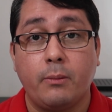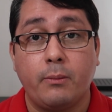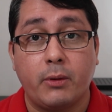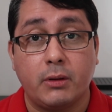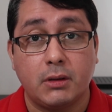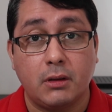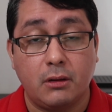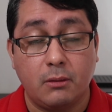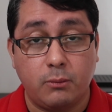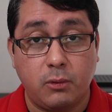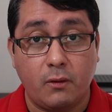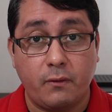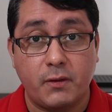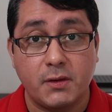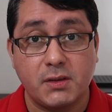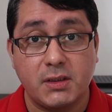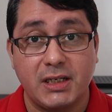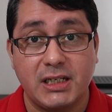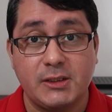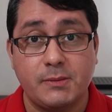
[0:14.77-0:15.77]
protocol
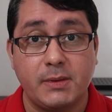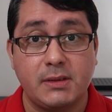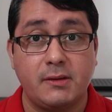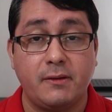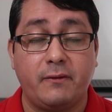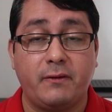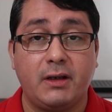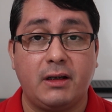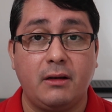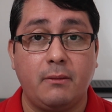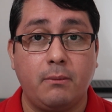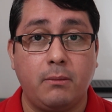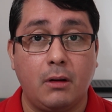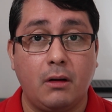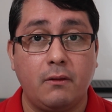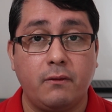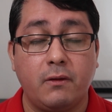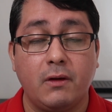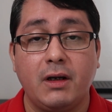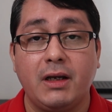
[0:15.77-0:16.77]
buffers, specifically
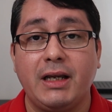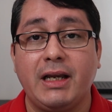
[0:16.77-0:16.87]
buf